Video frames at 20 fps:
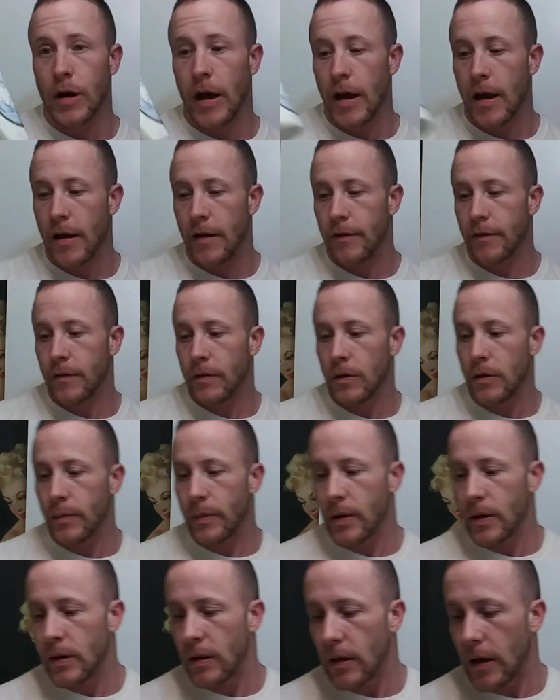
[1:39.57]
I have a little
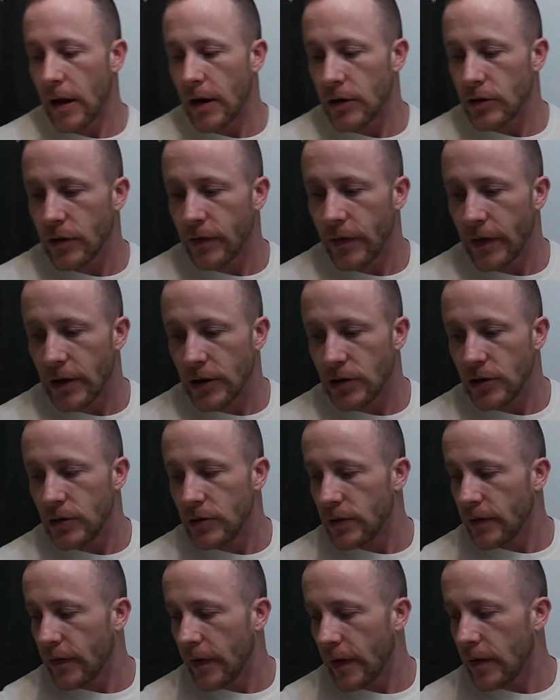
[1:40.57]
bit of dandruff
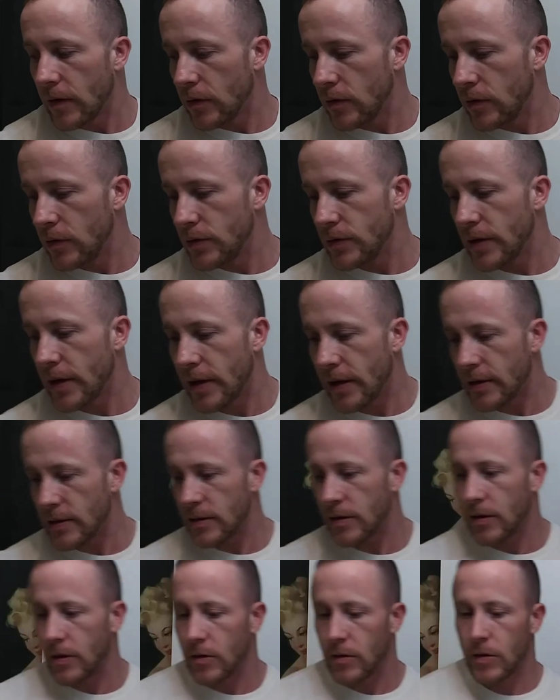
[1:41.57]
issues if I don't use that,
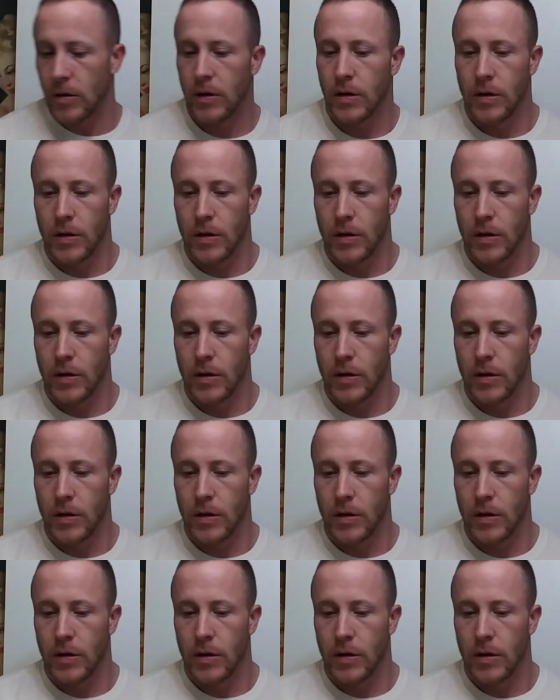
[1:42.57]
so